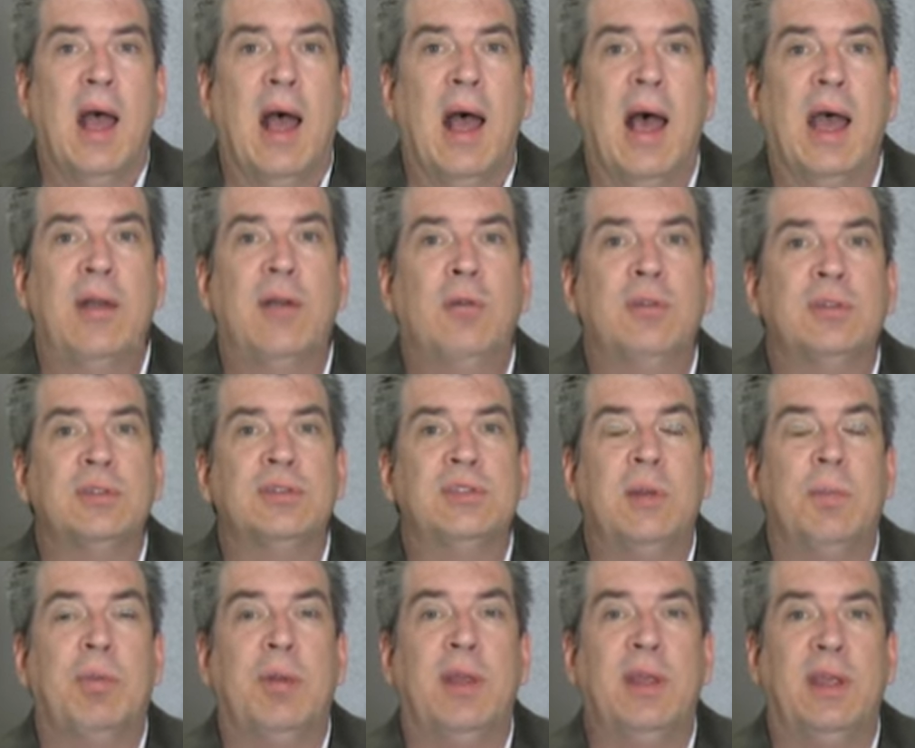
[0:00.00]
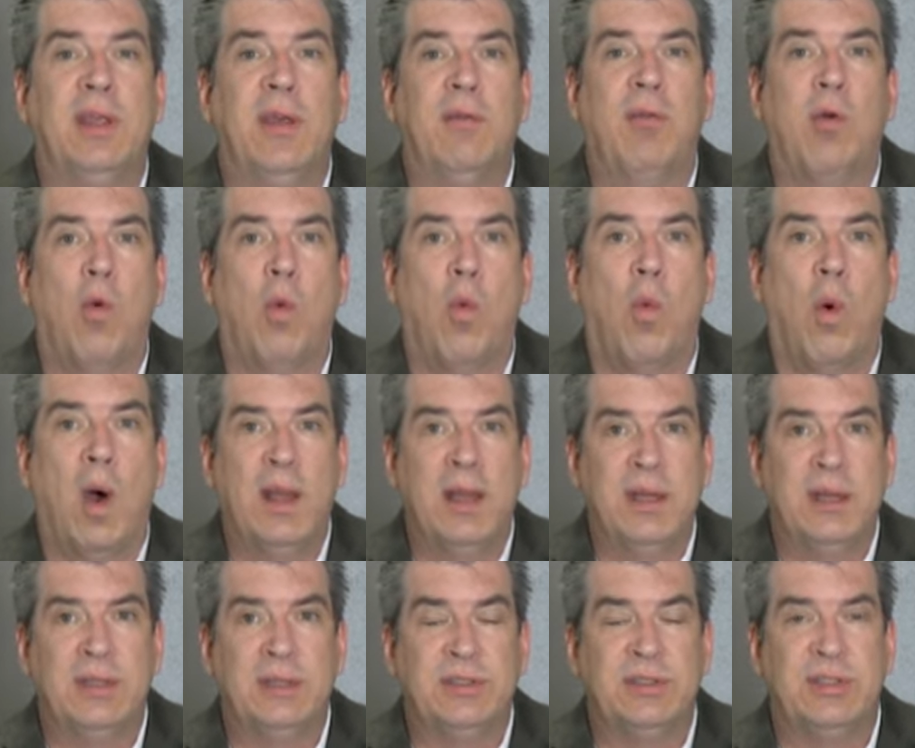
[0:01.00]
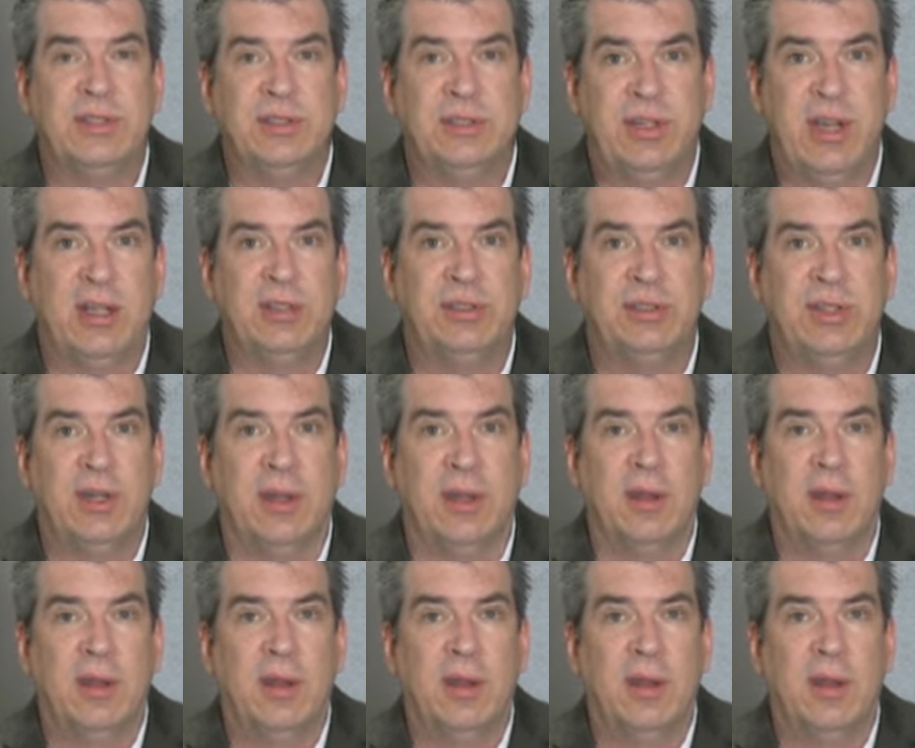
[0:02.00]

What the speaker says: I don't simply give one suggestion.